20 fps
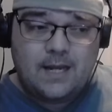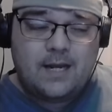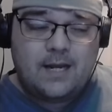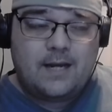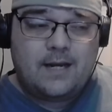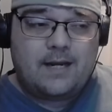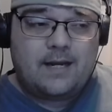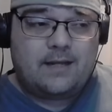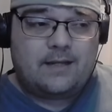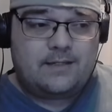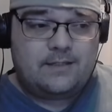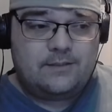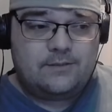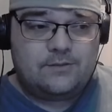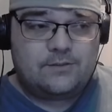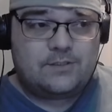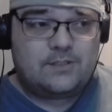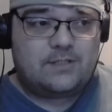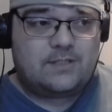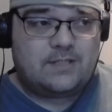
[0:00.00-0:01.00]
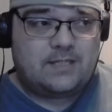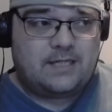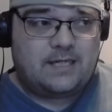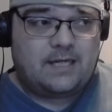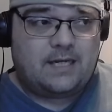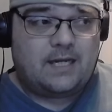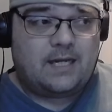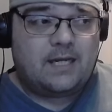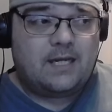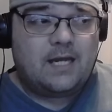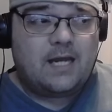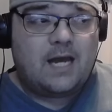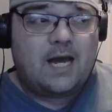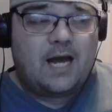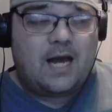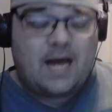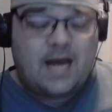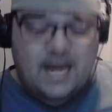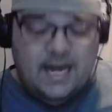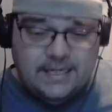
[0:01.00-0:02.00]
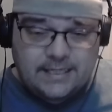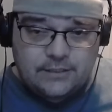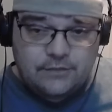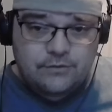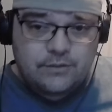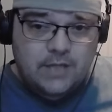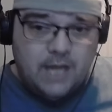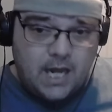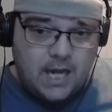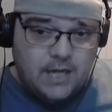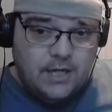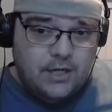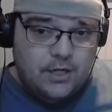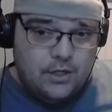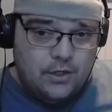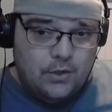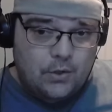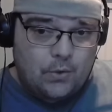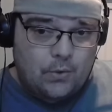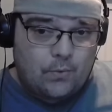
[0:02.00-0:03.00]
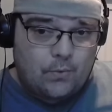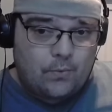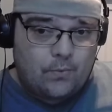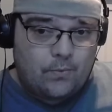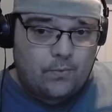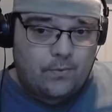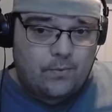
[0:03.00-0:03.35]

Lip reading: Now here's the thing. I do not know,